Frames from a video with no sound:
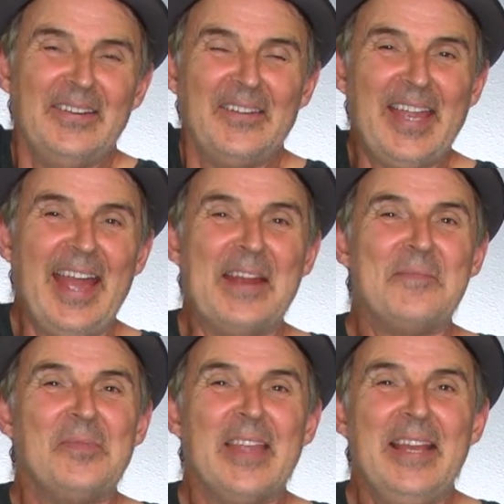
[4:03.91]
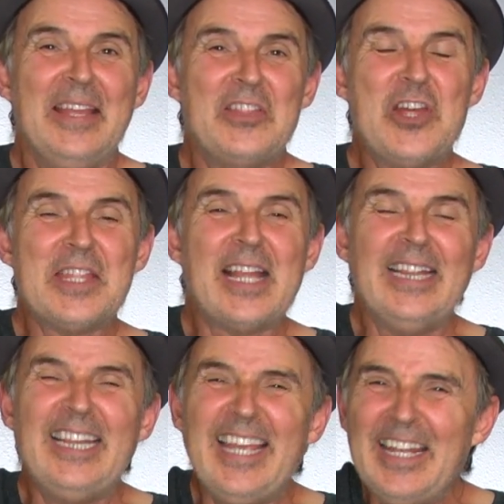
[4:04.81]
Okay, just a
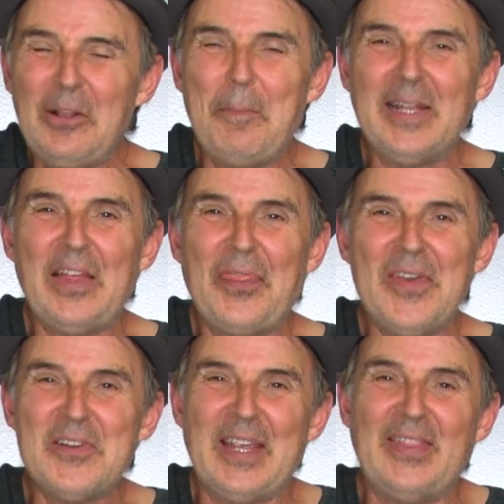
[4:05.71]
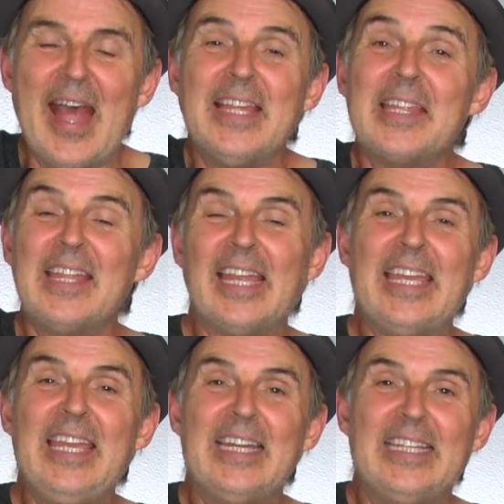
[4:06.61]
little bit of theory. That is in the
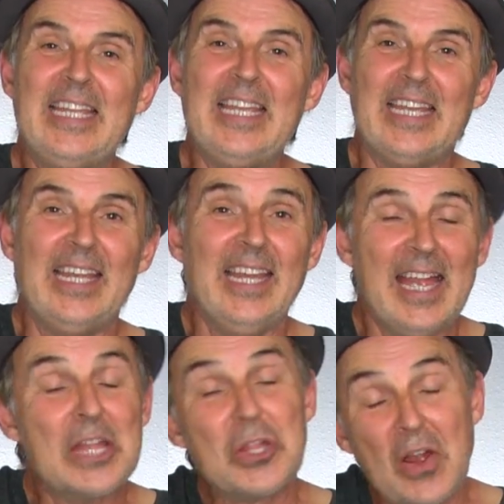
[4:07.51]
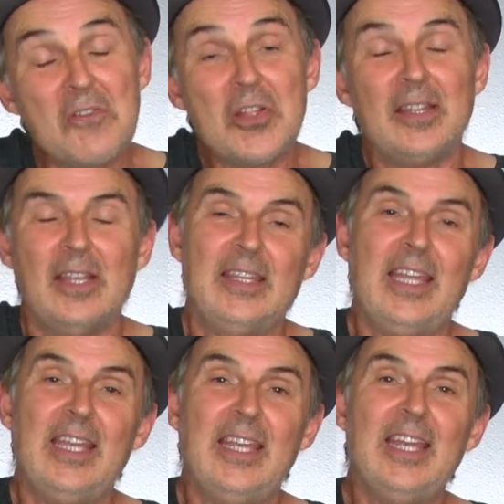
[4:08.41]
key of D. It starts on the
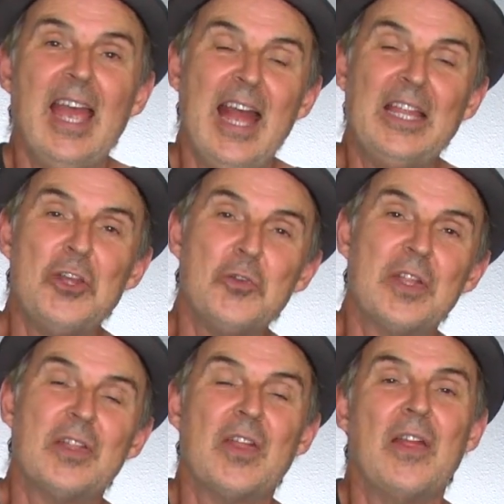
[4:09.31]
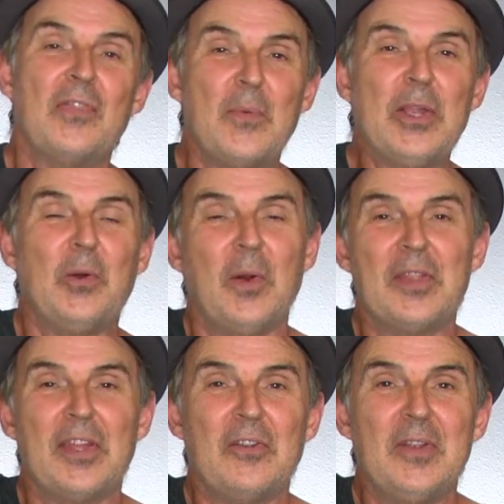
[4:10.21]
D and it uses the three
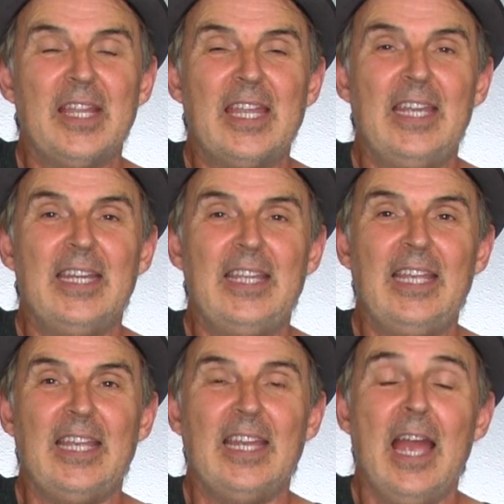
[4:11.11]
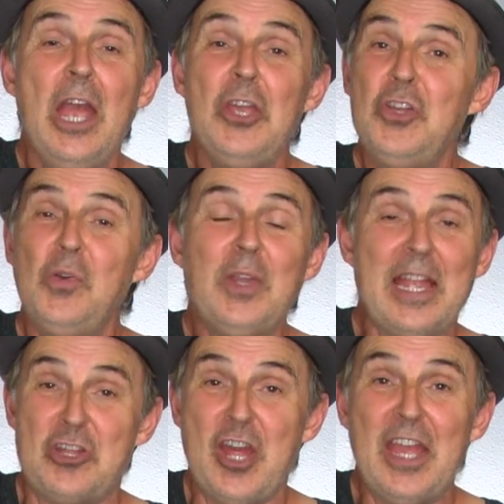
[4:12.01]
chords that are in the key of D. You
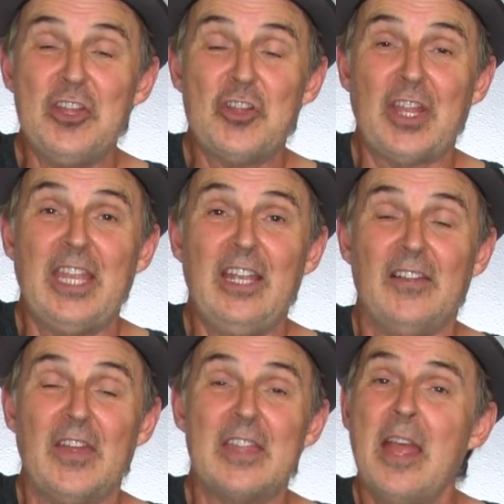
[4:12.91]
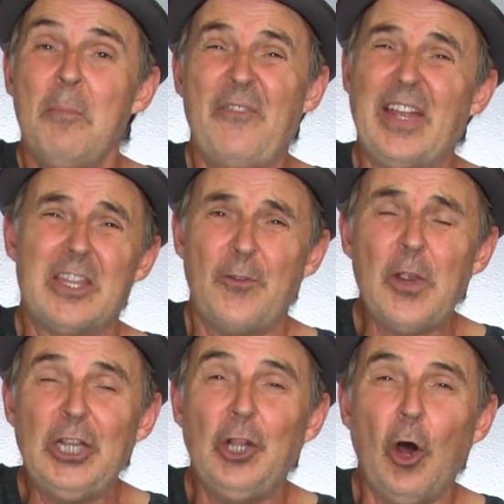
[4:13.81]
can change the key on this, but if fact, it's
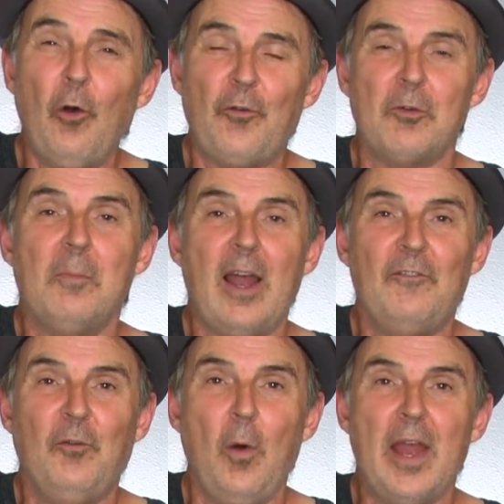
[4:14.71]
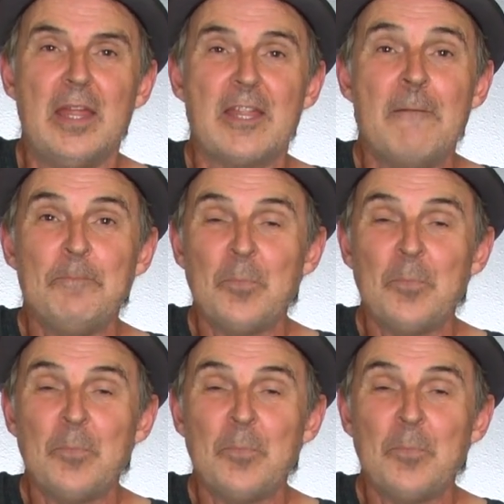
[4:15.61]
very low for my voice,